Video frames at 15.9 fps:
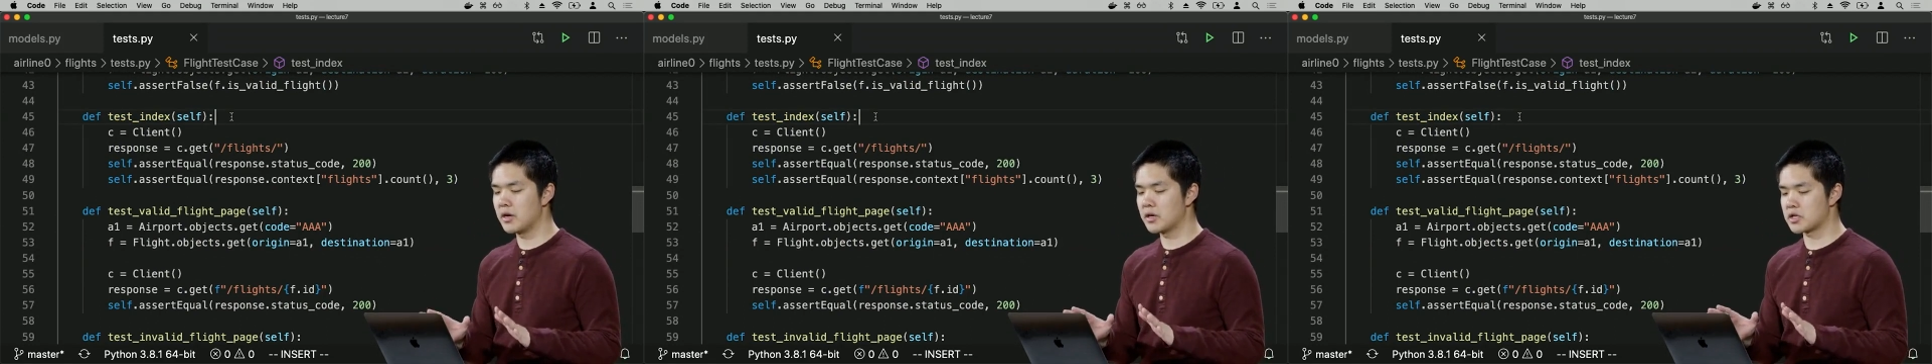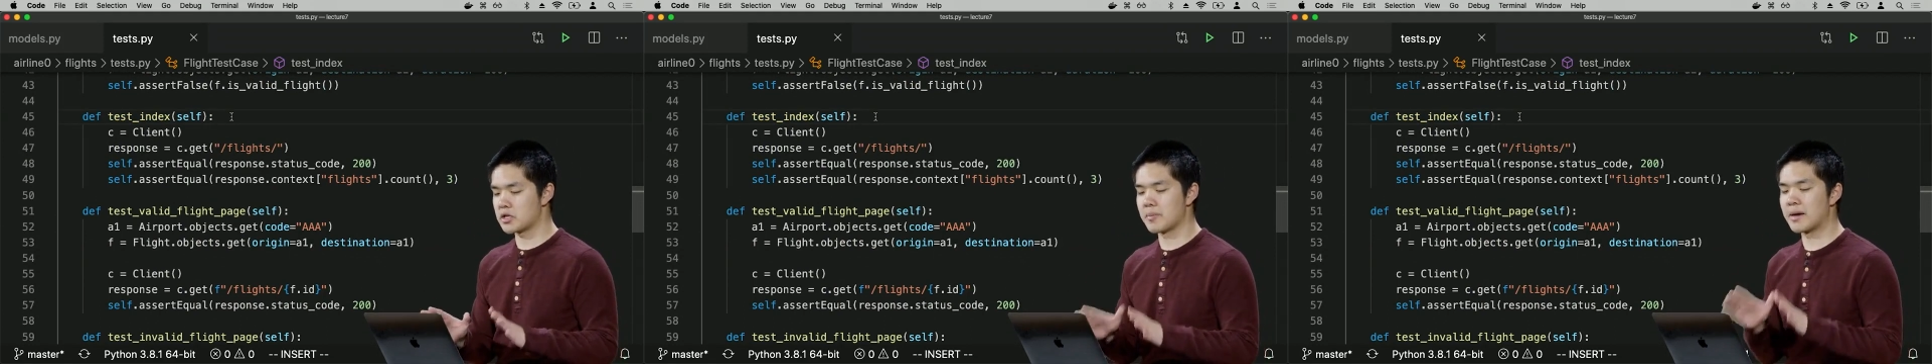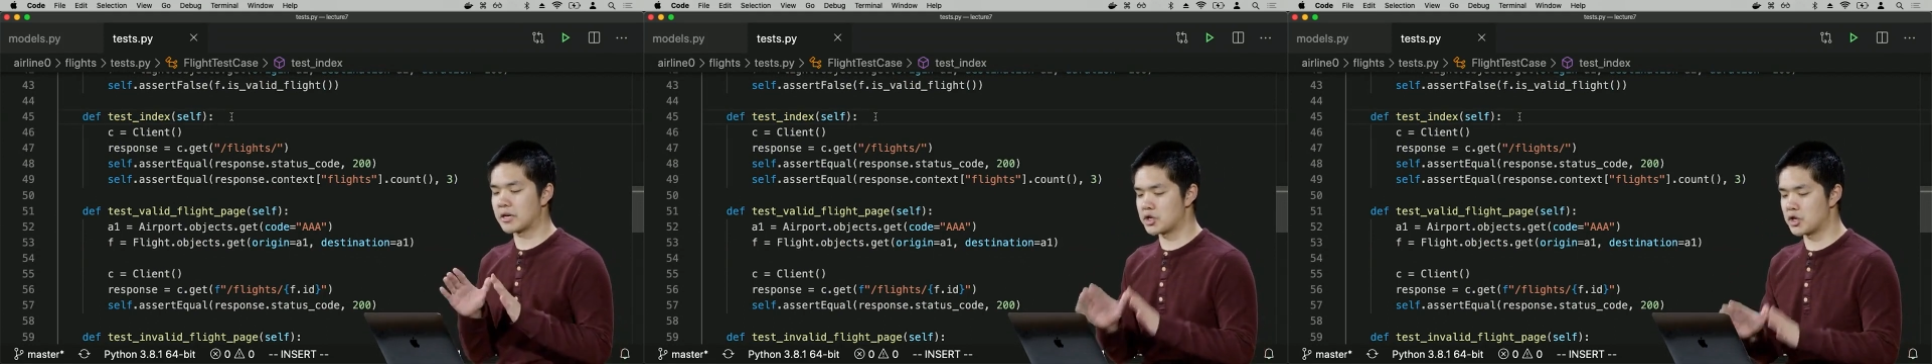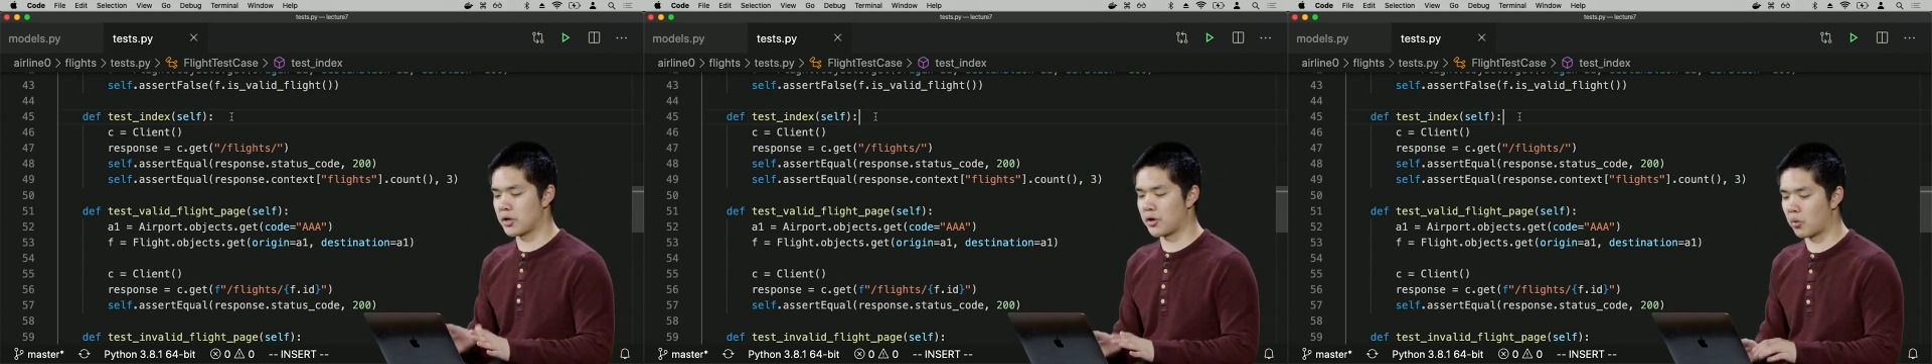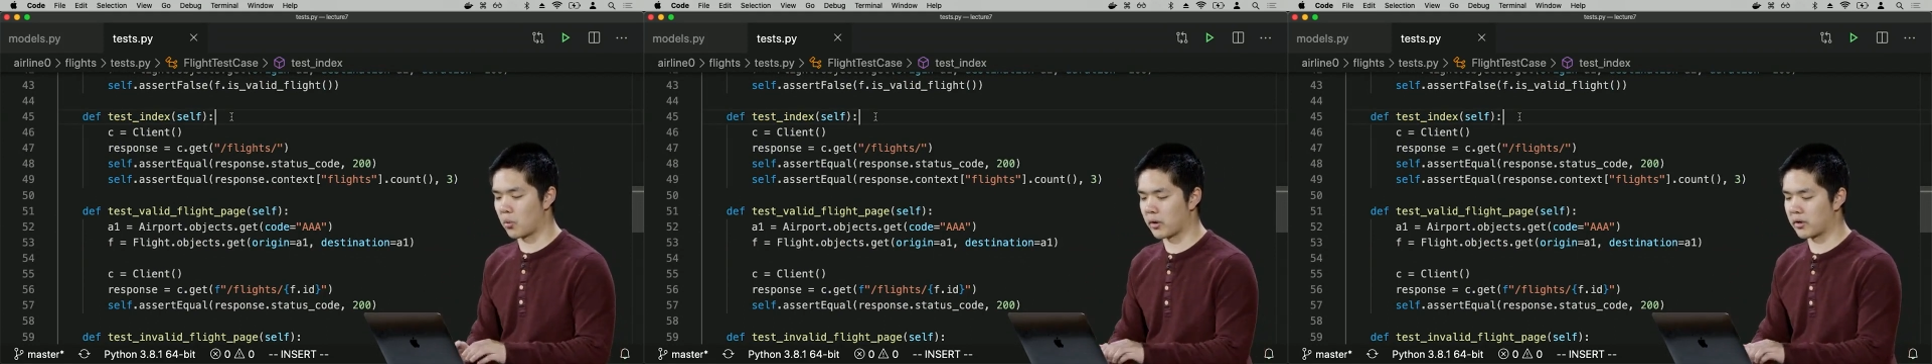to make sure that
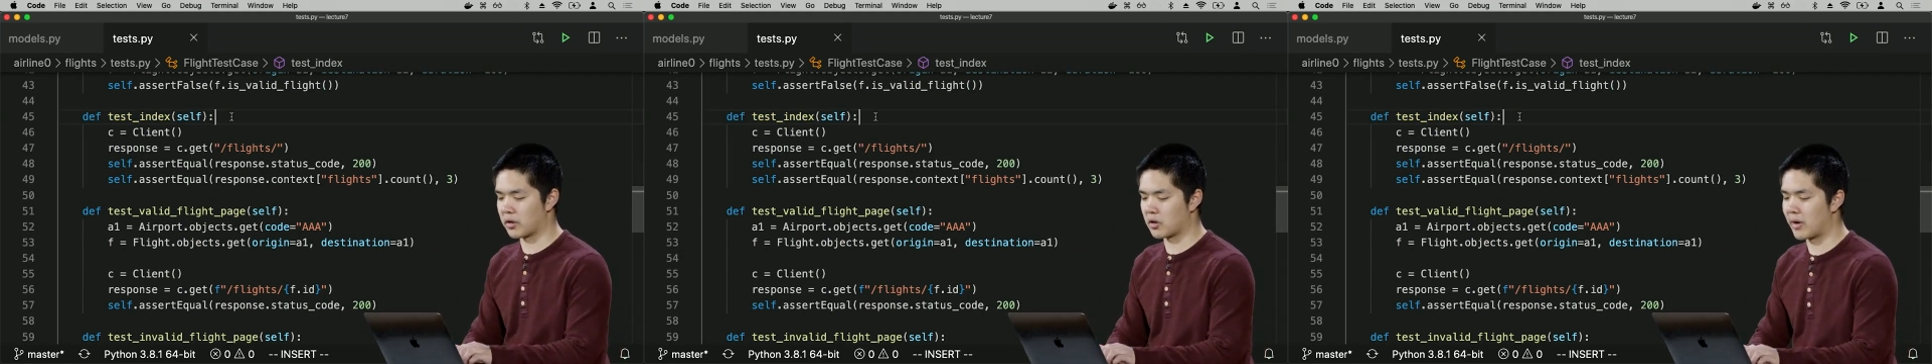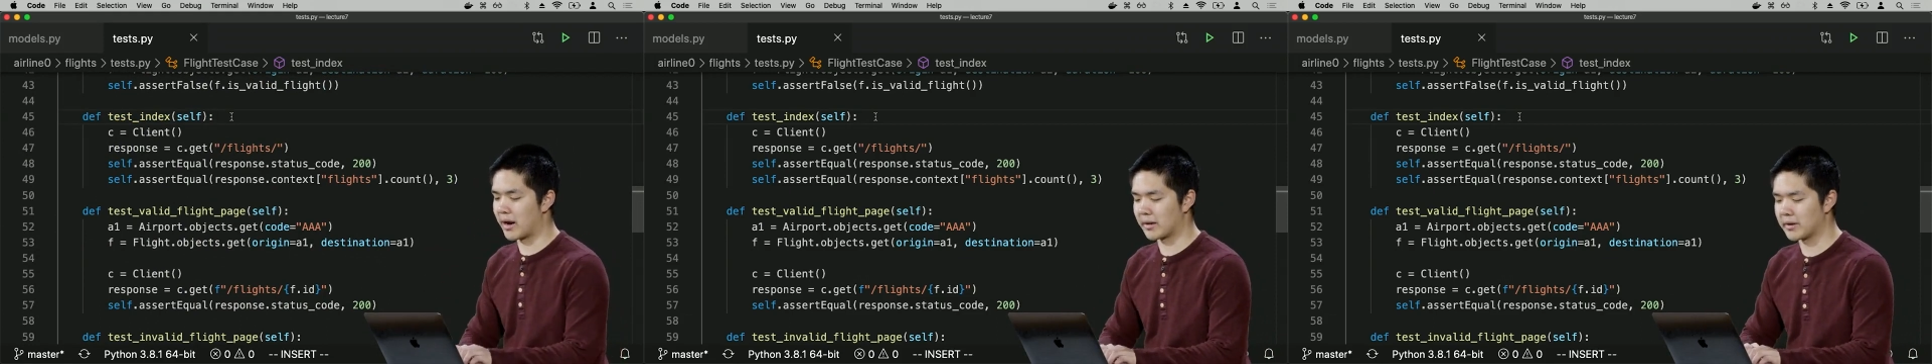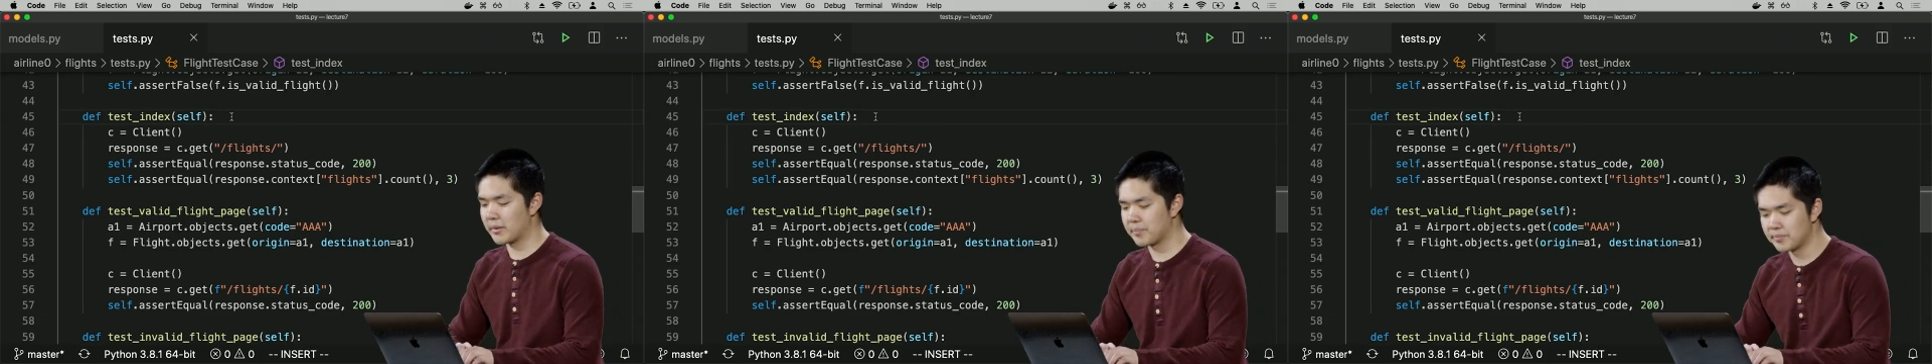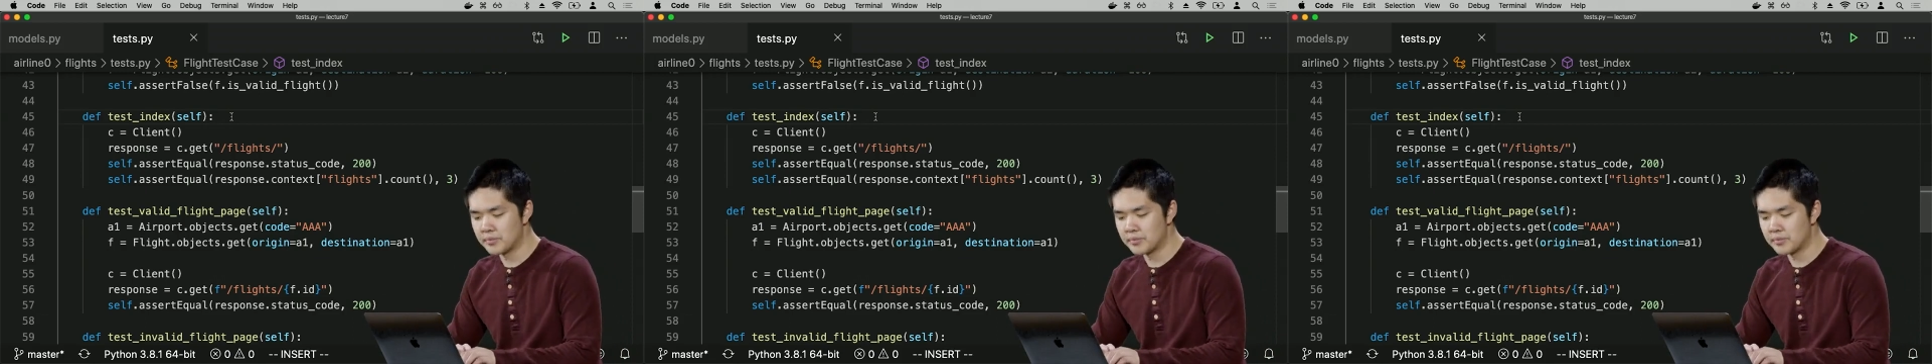it works correctly.